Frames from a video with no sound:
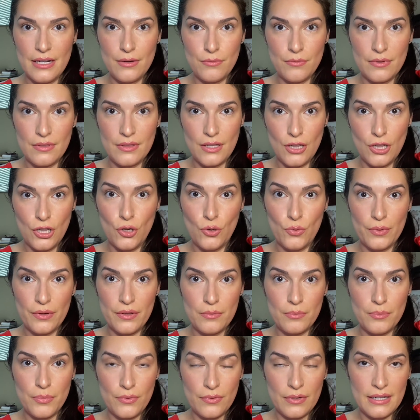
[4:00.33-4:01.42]
the
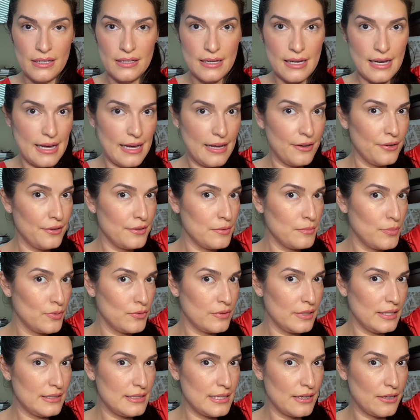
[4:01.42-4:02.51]
higher the
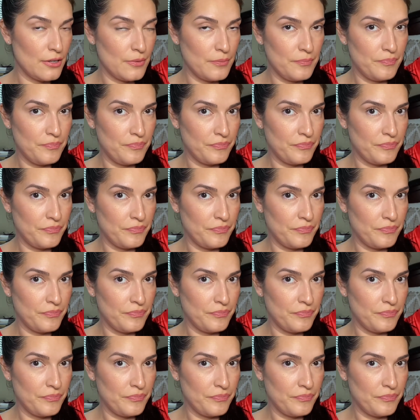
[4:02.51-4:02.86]
ponytail,